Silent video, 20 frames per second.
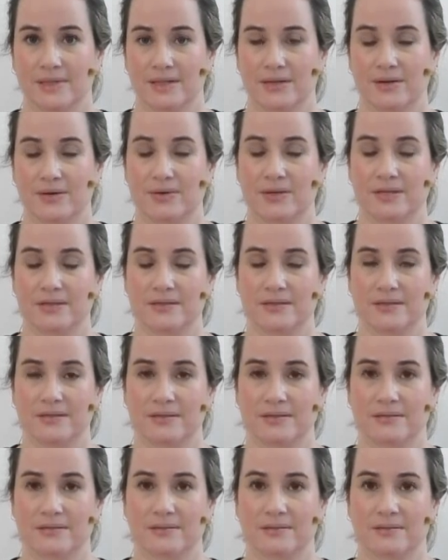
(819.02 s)

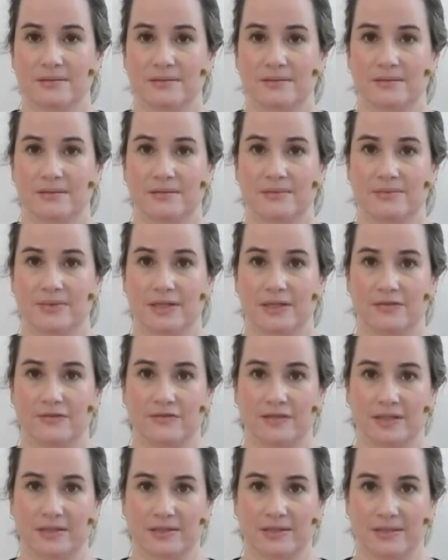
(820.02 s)
Notice what it
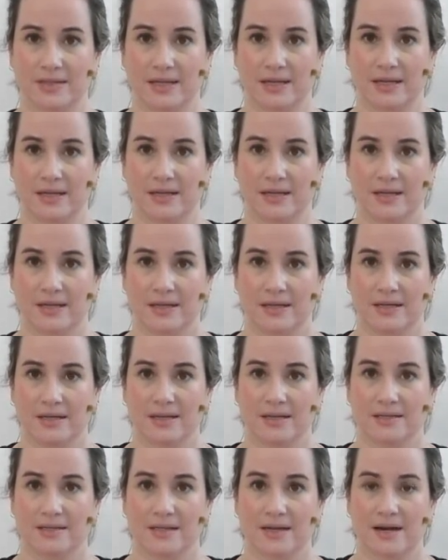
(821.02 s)
feels like
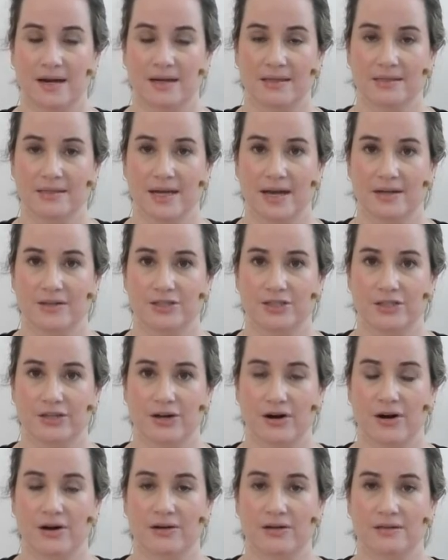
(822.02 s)
to contact your
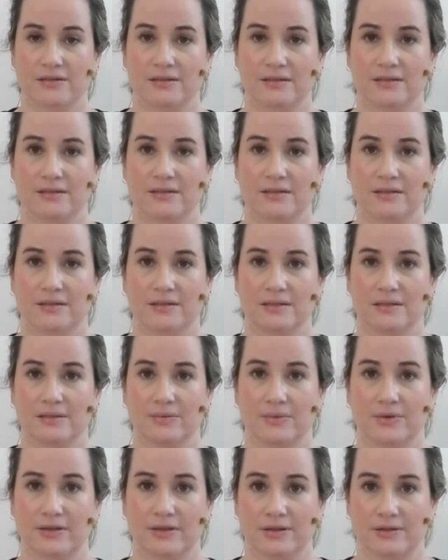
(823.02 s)
heart
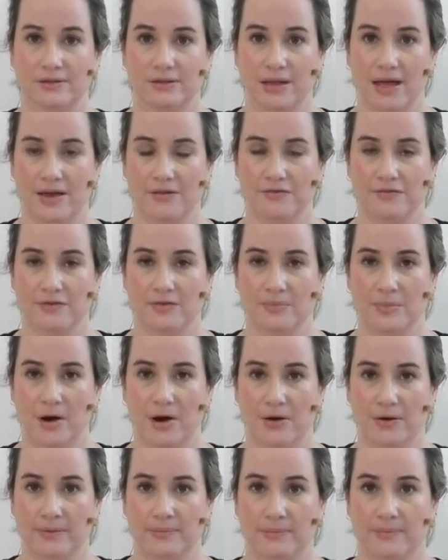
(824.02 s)
with your left
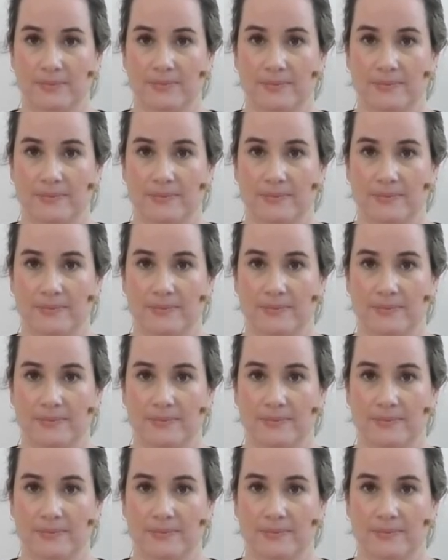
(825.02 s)
palm.